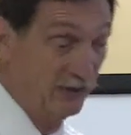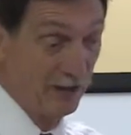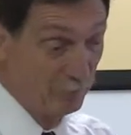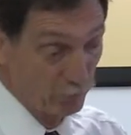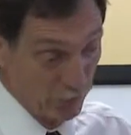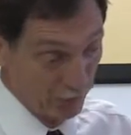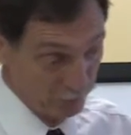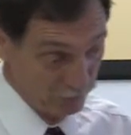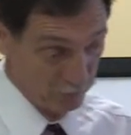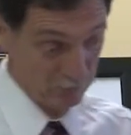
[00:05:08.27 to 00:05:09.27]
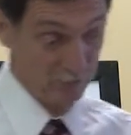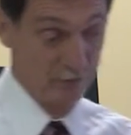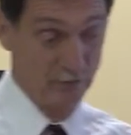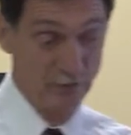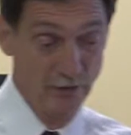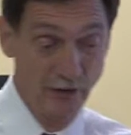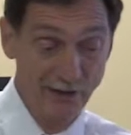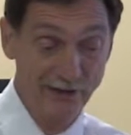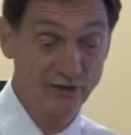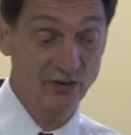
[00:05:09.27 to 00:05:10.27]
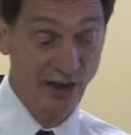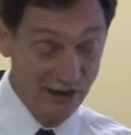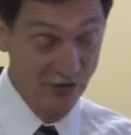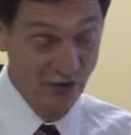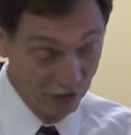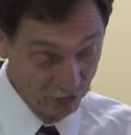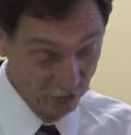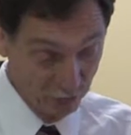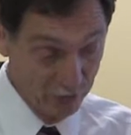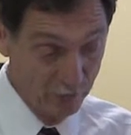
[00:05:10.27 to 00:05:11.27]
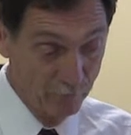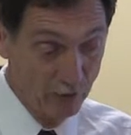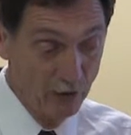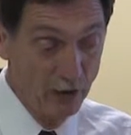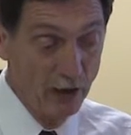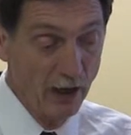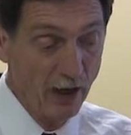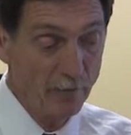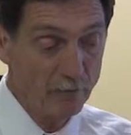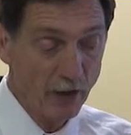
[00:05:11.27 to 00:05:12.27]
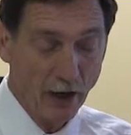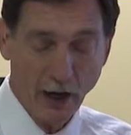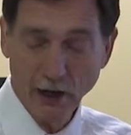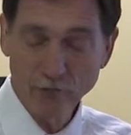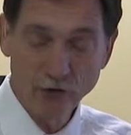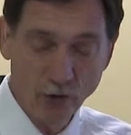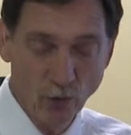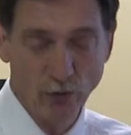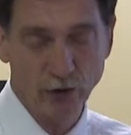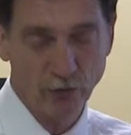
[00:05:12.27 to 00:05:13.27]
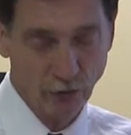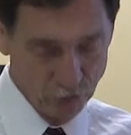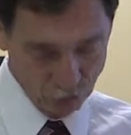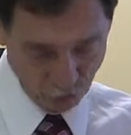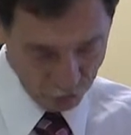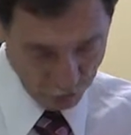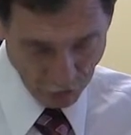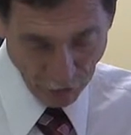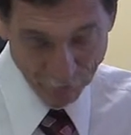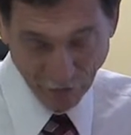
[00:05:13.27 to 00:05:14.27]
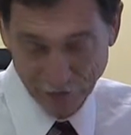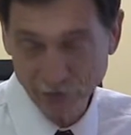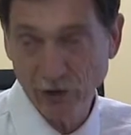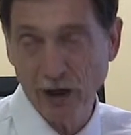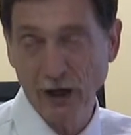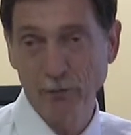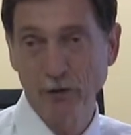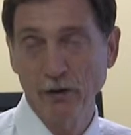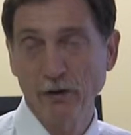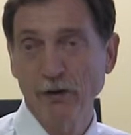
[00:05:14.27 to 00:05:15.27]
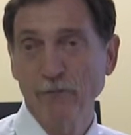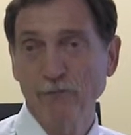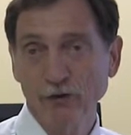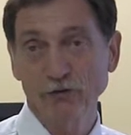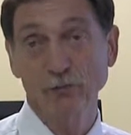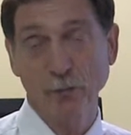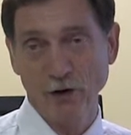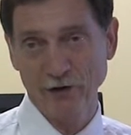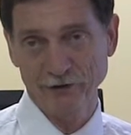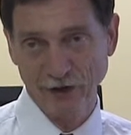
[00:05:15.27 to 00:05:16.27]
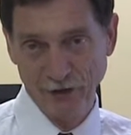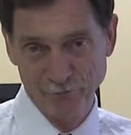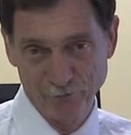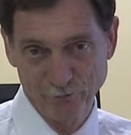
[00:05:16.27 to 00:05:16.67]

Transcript: the empire. And it changed history. And if you were a Christian at that time, this is party time.